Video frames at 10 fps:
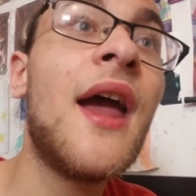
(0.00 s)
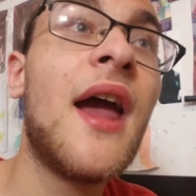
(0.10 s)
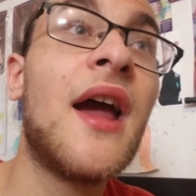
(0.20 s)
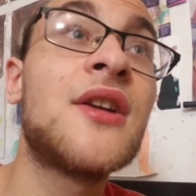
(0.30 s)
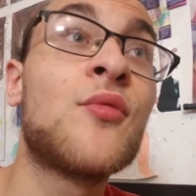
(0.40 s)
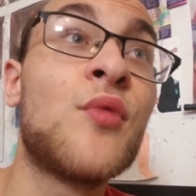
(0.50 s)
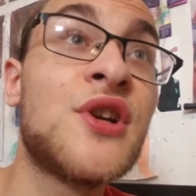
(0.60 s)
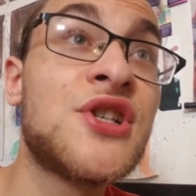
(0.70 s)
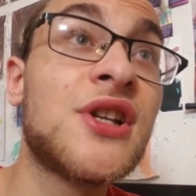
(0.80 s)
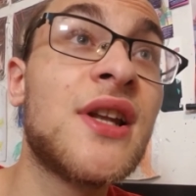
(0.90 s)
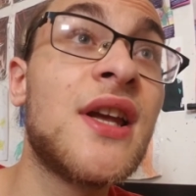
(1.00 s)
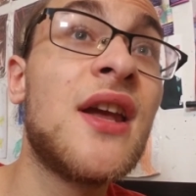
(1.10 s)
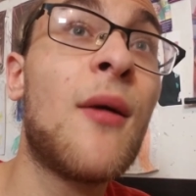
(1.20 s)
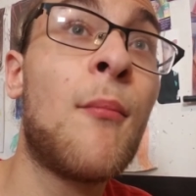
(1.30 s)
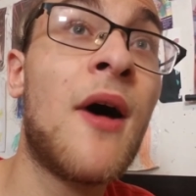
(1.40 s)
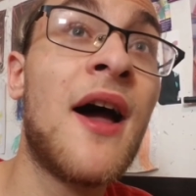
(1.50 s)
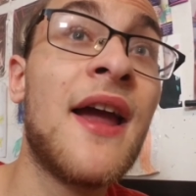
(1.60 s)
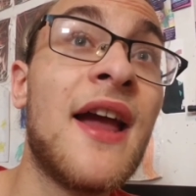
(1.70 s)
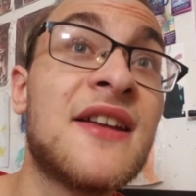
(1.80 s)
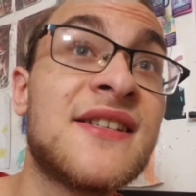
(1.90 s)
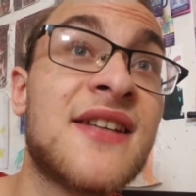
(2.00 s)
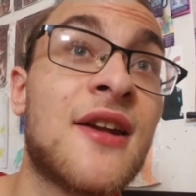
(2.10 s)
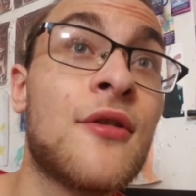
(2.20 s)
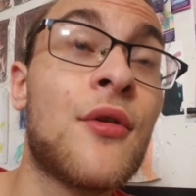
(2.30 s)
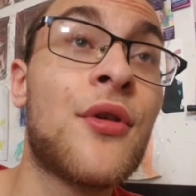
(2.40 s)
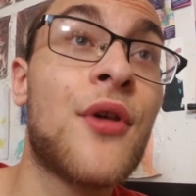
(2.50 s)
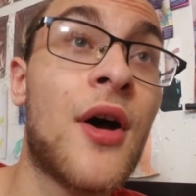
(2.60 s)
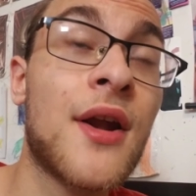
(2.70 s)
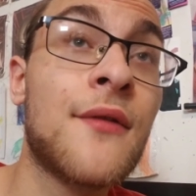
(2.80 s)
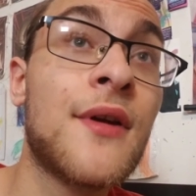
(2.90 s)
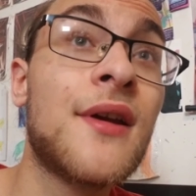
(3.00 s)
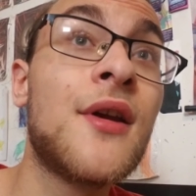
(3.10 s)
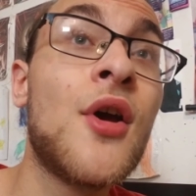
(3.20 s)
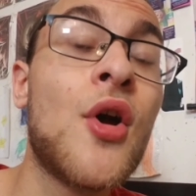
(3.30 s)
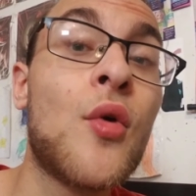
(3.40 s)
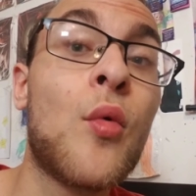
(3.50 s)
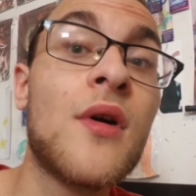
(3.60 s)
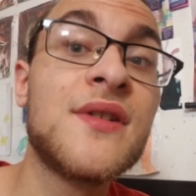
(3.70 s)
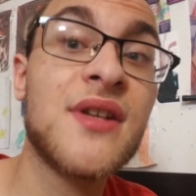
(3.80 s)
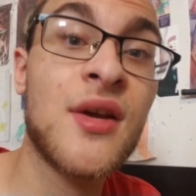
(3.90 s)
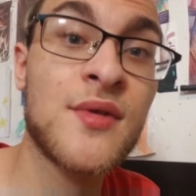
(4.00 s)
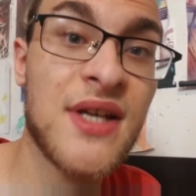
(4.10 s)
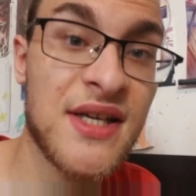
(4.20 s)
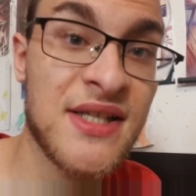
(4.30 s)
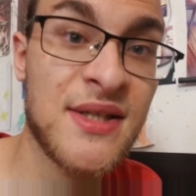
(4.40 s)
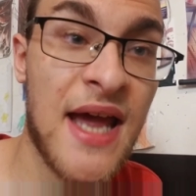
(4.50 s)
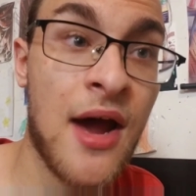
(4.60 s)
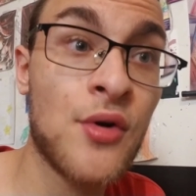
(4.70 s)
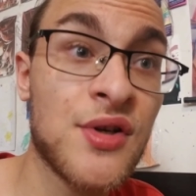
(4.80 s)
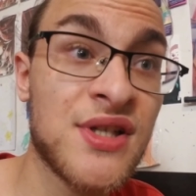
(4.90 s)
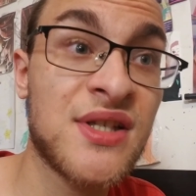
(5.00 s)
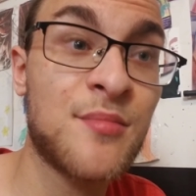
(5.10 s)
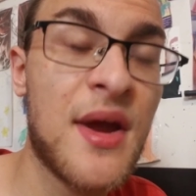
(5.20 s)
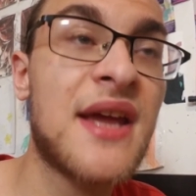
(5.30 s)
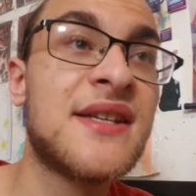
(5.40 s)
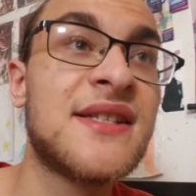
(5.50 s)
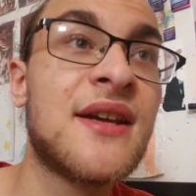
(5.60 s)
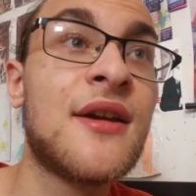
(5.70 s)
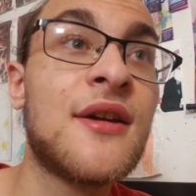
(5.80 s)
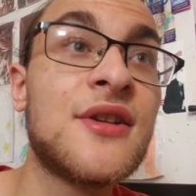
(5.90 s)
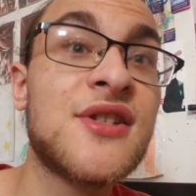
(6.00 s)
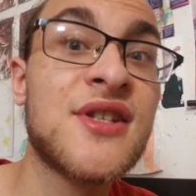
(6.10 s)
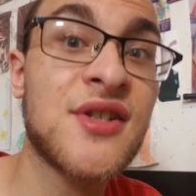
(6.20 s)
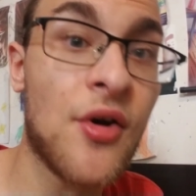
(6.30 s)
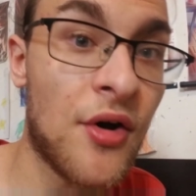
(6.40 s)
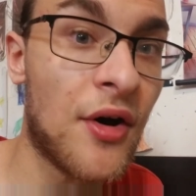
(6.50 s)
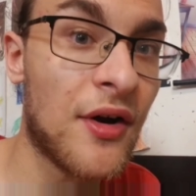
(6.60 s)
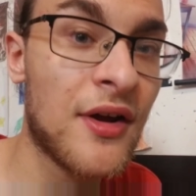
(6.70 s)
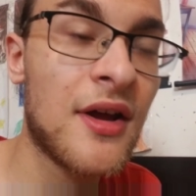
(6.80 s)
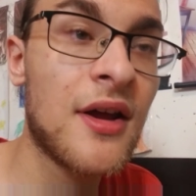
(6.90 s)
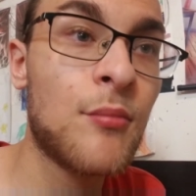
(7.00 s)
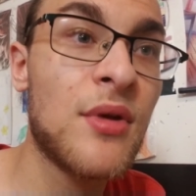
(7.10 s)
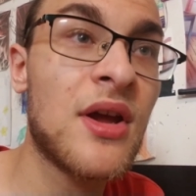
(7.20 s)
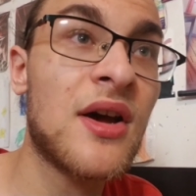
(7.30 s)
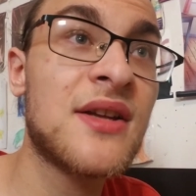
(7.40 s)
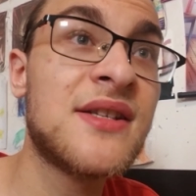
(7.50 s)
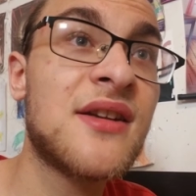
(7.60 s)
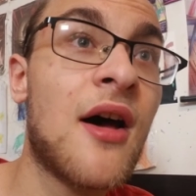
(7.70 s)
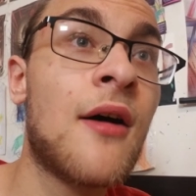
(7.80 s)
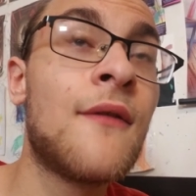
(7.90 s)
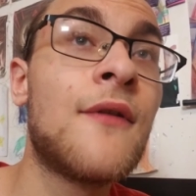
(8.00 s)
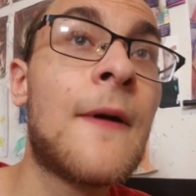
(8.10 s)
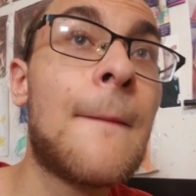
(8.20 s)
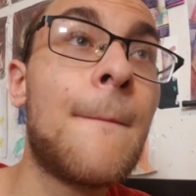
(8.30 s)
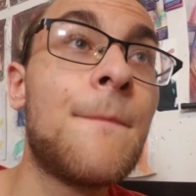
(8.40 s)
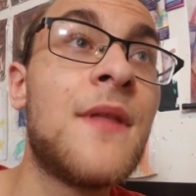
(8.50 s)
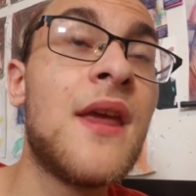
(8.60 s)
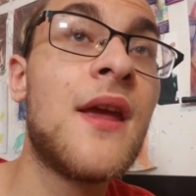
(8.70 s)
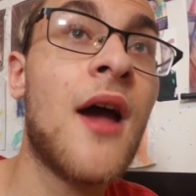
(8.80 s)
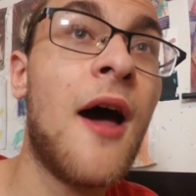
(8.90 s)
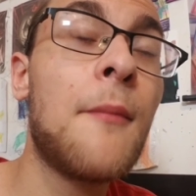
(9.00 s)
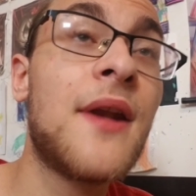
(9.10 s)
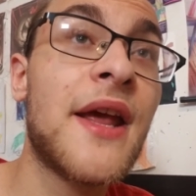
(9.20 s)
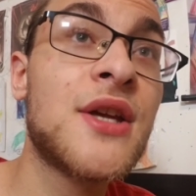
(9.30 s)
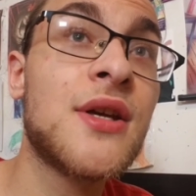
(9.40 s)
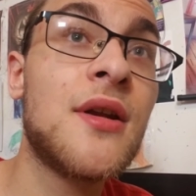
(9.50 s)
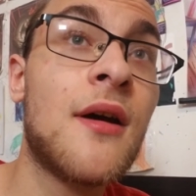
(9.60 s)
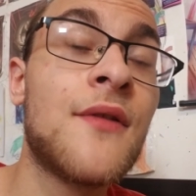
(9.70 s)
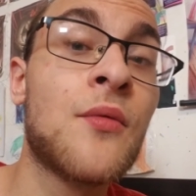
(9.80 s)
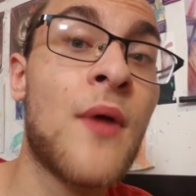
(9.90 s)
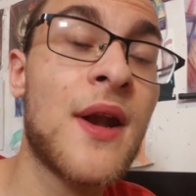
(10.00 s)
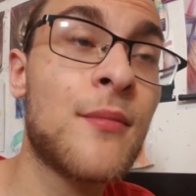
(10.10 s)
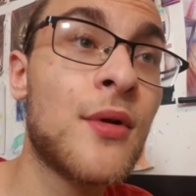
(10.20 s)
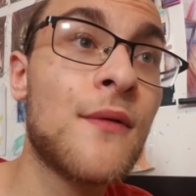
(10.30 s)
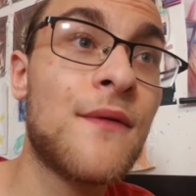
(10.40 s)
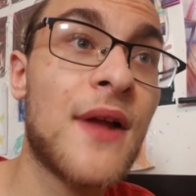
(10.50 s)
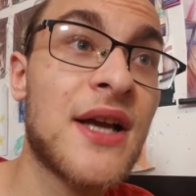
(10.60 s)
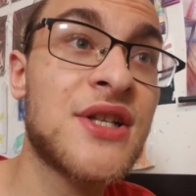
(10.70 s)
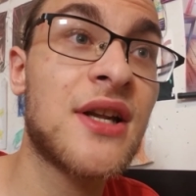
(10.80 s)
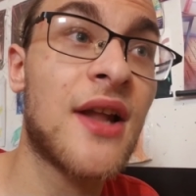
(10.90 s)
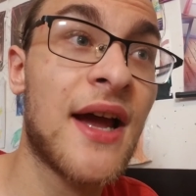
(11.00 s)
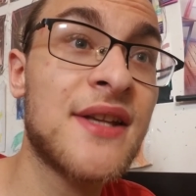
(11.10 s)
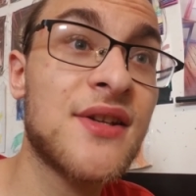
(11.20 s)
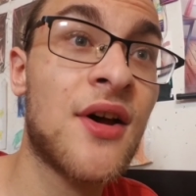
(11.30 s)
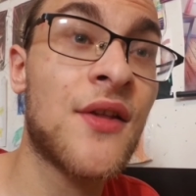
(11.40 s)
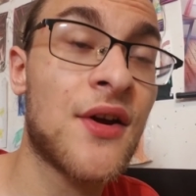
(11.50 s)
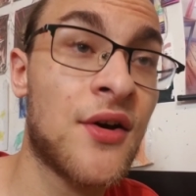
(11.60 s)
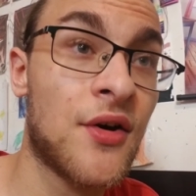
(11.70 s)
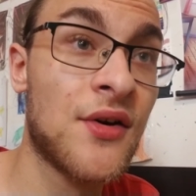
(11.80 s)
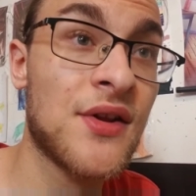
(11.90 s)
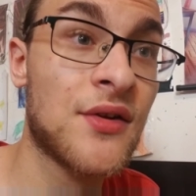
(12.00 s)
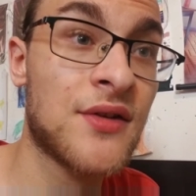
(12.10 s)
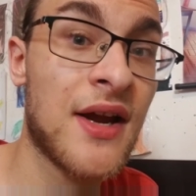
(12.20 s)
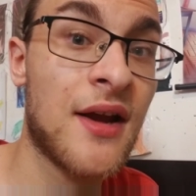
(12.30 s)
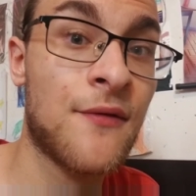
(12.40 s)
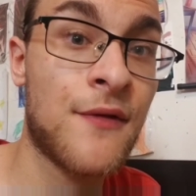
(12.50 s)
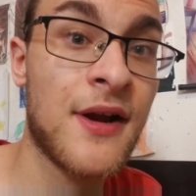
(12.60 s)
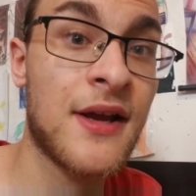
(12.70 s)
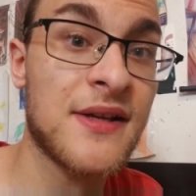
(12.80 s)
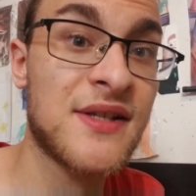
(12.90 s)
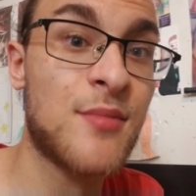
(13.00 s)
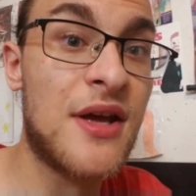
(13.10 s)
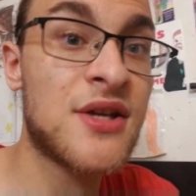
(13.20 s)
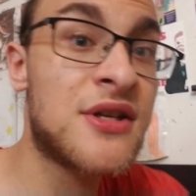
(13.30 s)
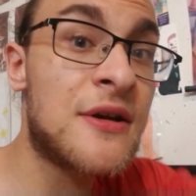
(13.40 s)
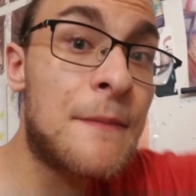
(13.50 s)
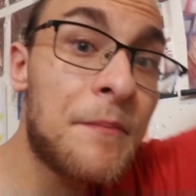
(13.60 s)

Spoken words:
And originally, my aesthetical thought of it was like a outer space song because of the combination of the red and blue flashing lights on the car that looked like a freaking spaceship,